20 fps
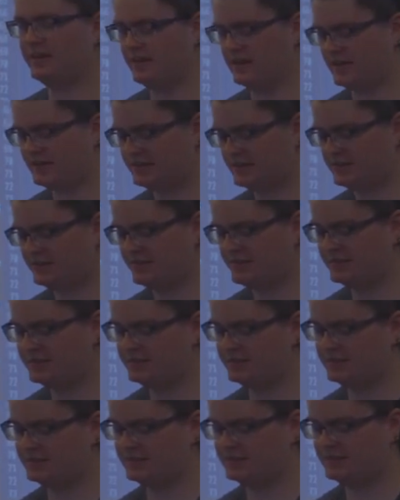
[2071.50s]
in a lot of
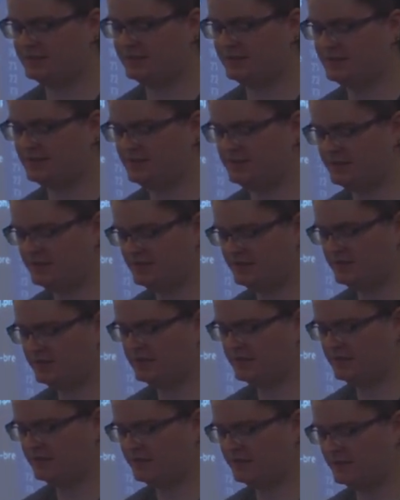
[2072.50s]
situations.
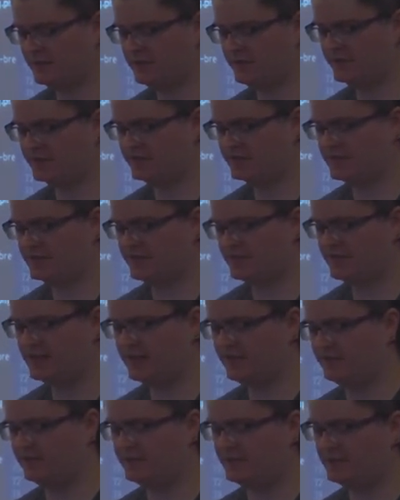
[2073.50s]
But you could just say
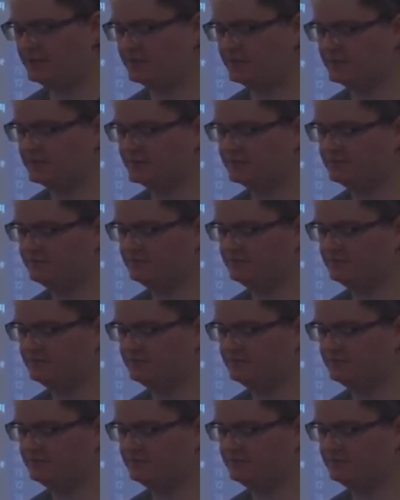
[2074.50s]
get field